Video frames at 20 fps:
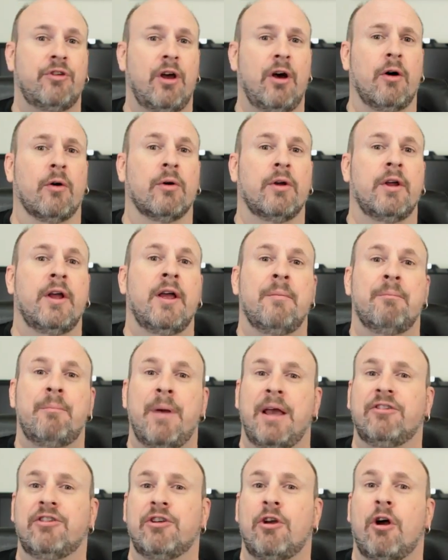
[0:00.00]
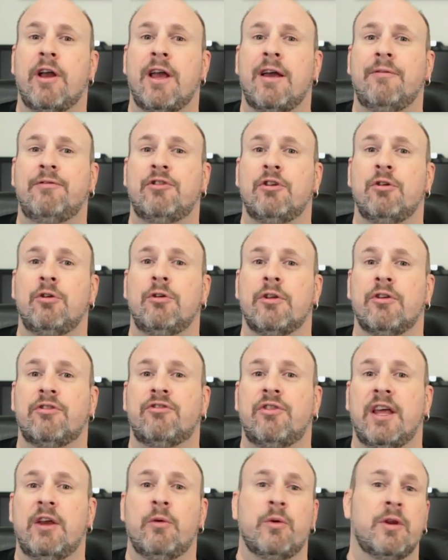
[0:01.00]
So basically, all you have to do to
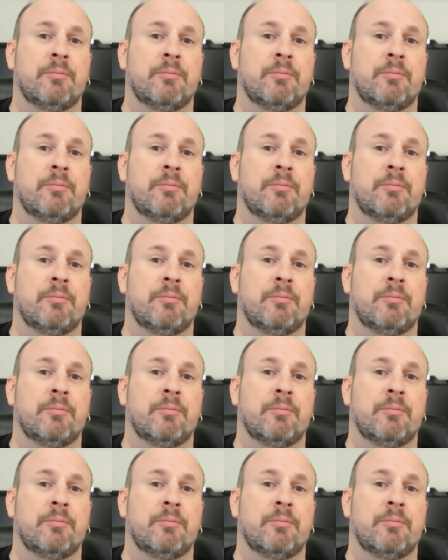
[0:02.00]
this thing,